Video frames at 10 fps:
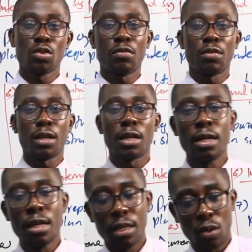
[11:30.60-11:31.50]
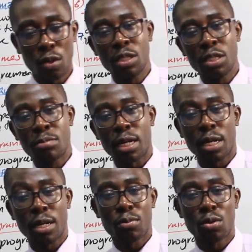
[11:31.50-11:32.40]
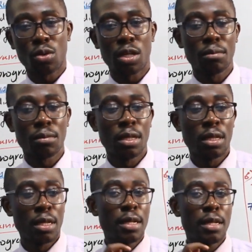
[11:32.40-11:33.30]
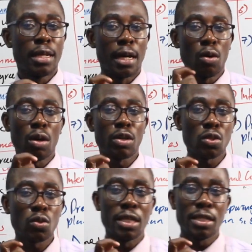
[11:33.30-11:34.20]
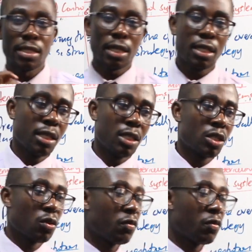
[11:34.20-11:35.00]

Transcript: of the audit program. Now, I want us to dissect each of